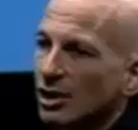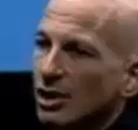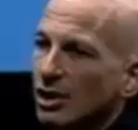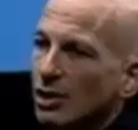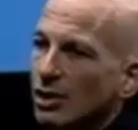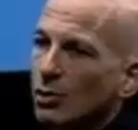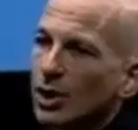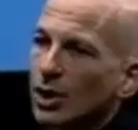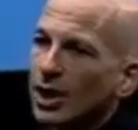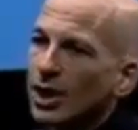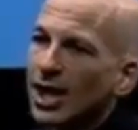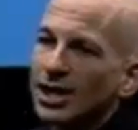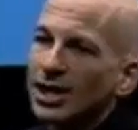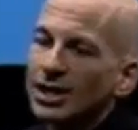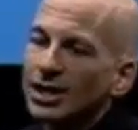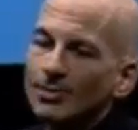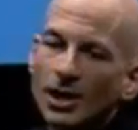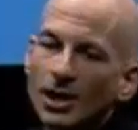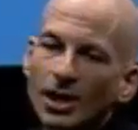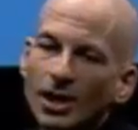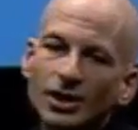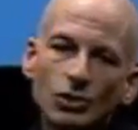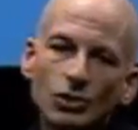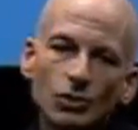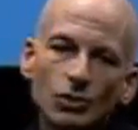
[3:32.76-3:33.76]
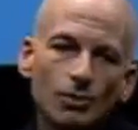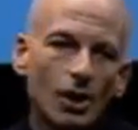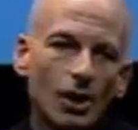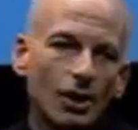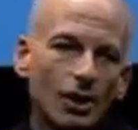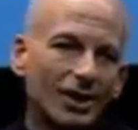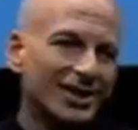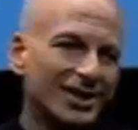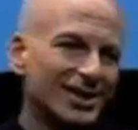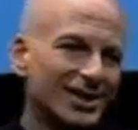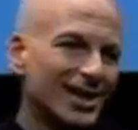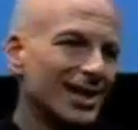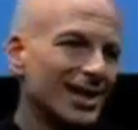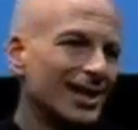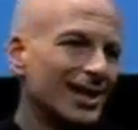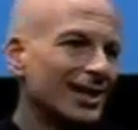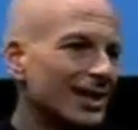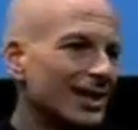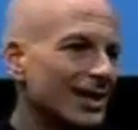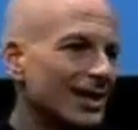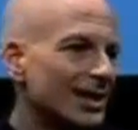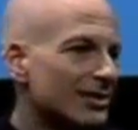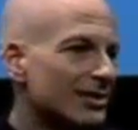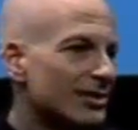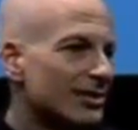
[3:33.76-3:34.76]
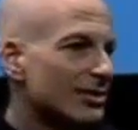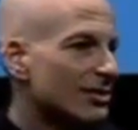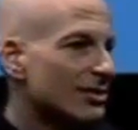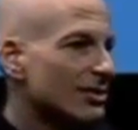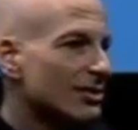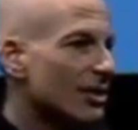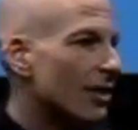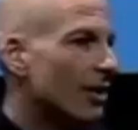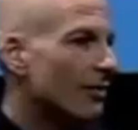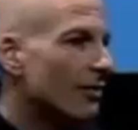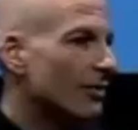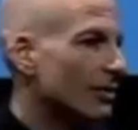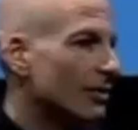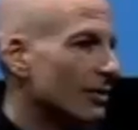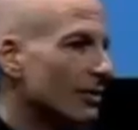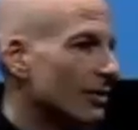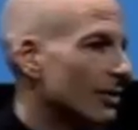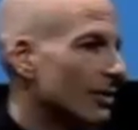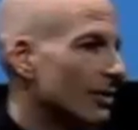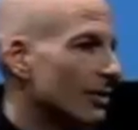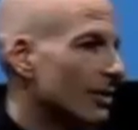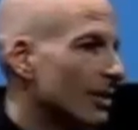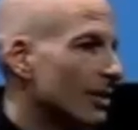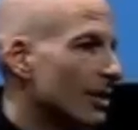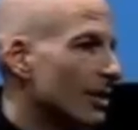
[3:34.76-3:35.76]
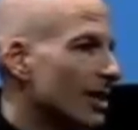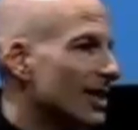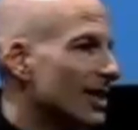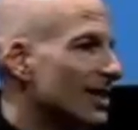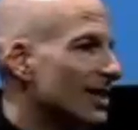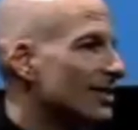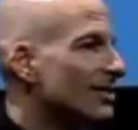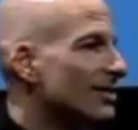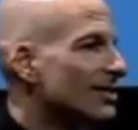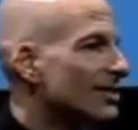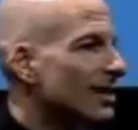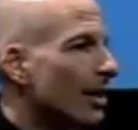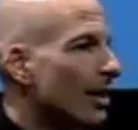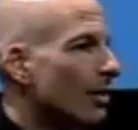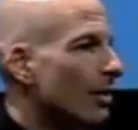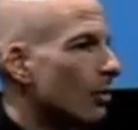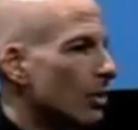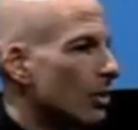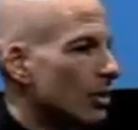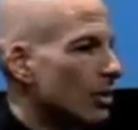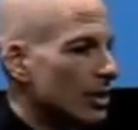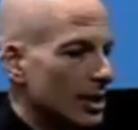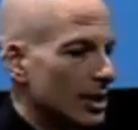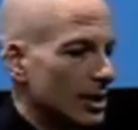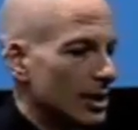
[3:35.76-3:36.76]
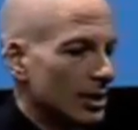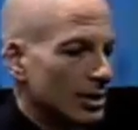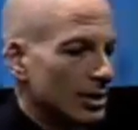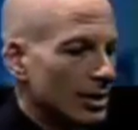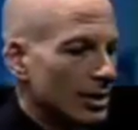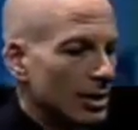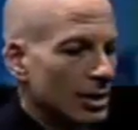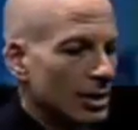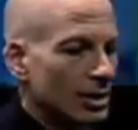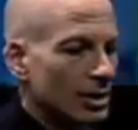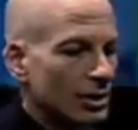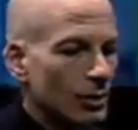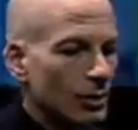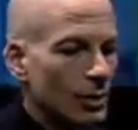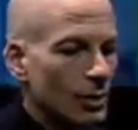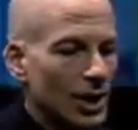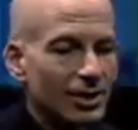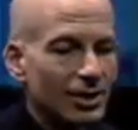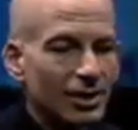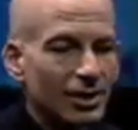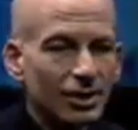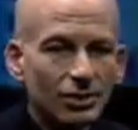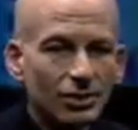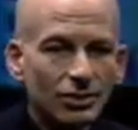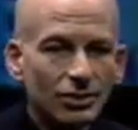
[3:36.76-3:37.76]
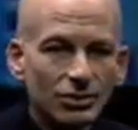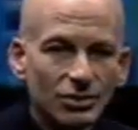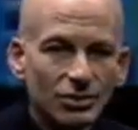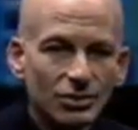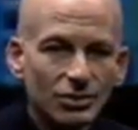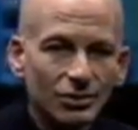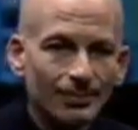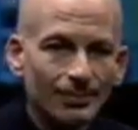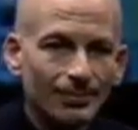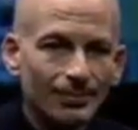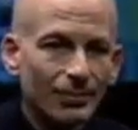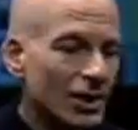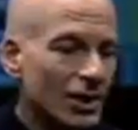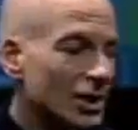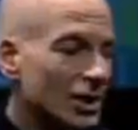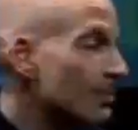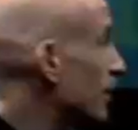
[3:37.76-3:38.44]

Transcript: what anybody who markets anything has discovered is it's not working the way that it used to. This